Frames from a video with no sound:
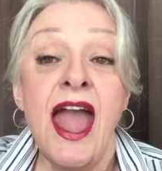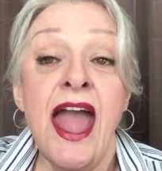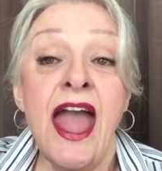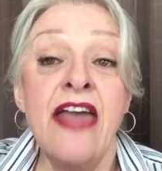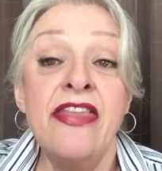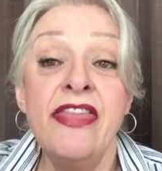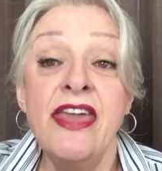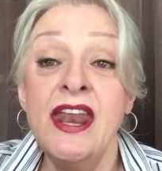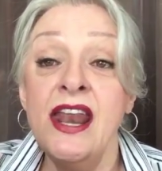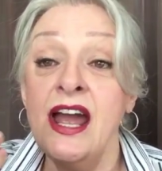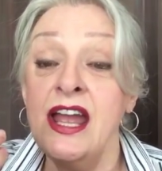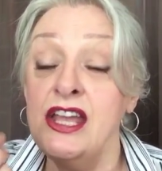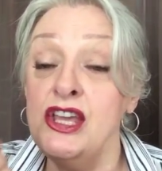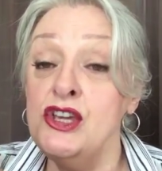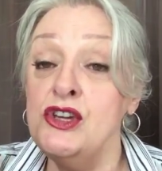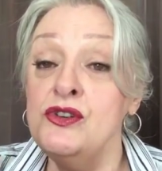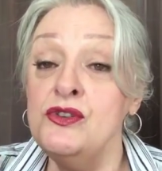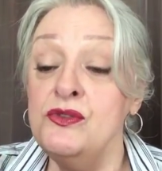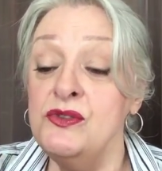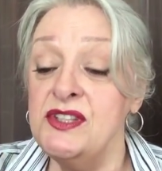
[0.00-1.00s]
and then I
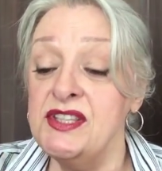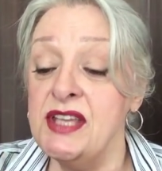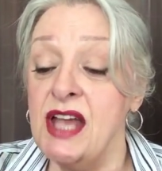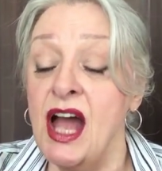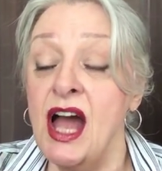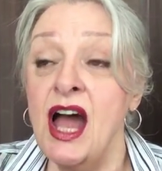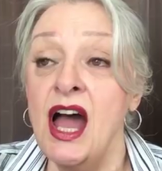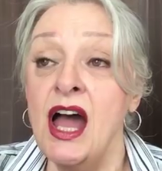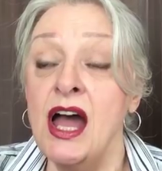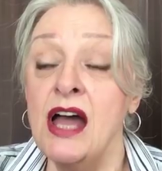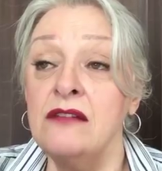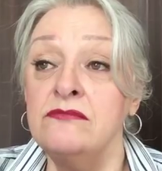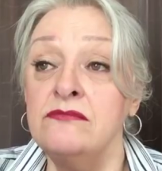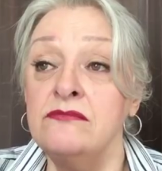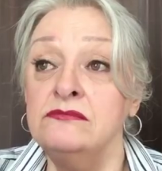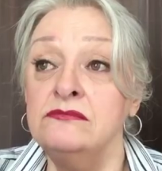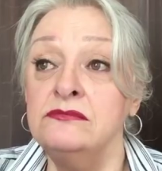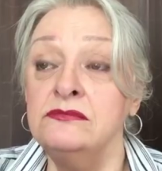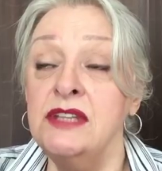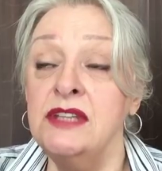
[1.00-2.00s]
use
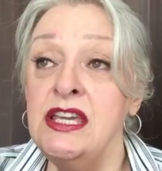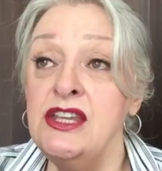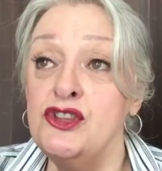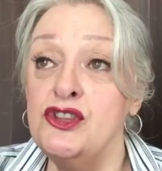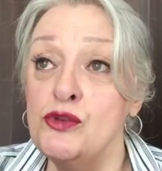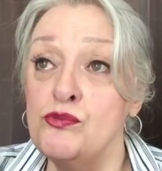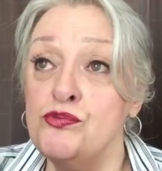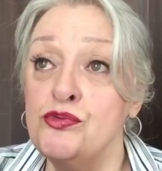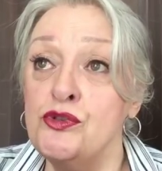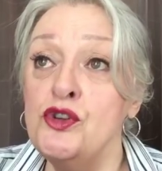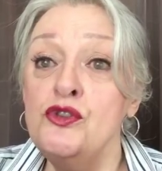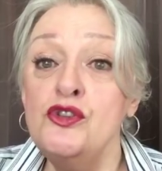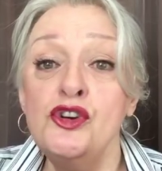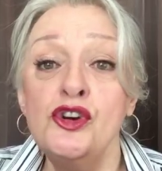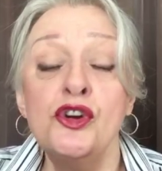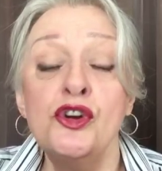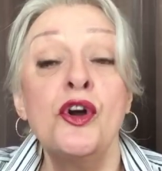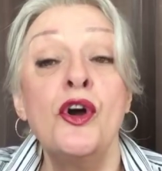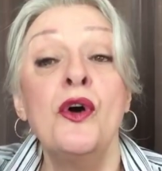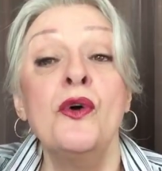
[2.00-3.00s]
either Brune
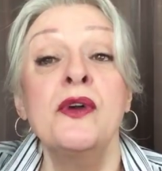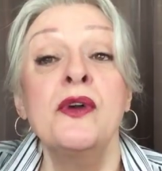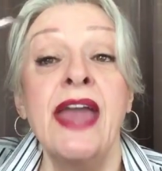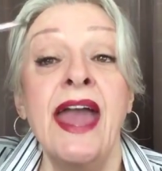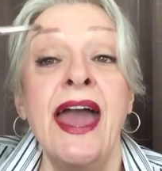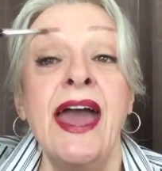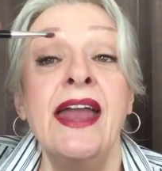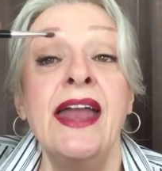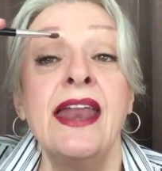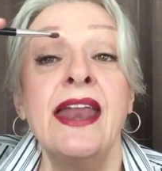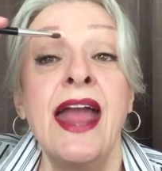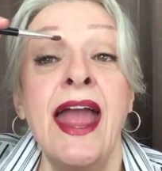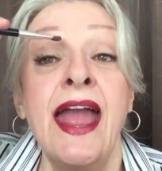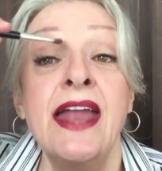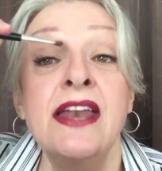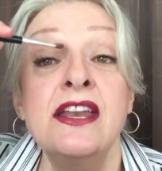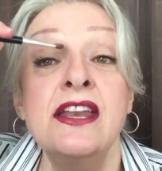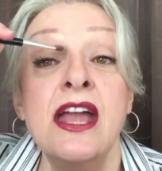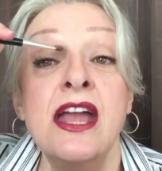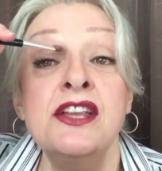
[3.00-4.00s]
or Coquette,
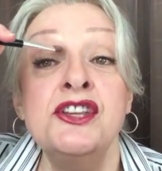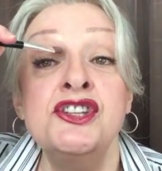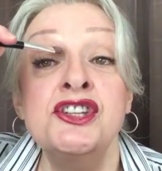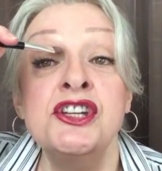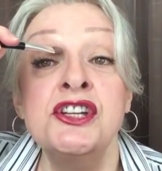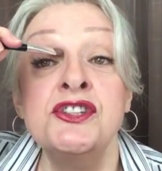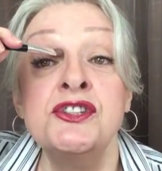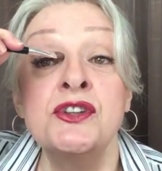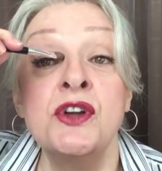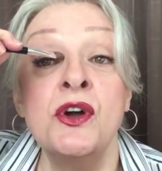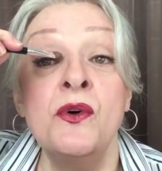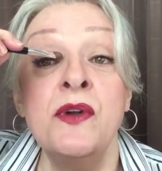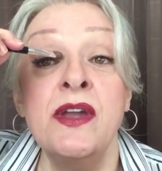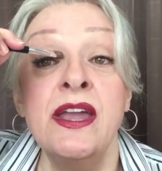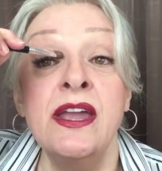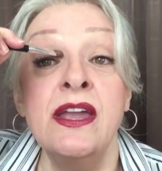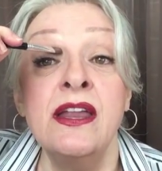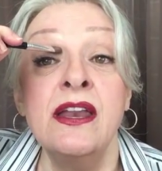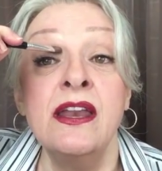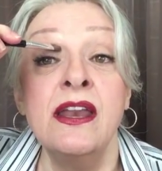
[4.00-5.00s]
and just go
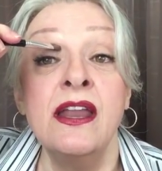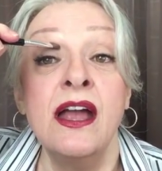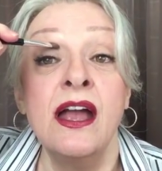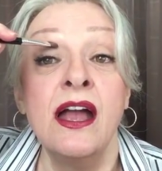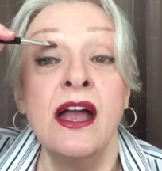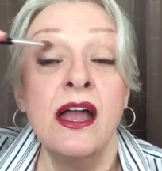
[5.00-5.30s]
in.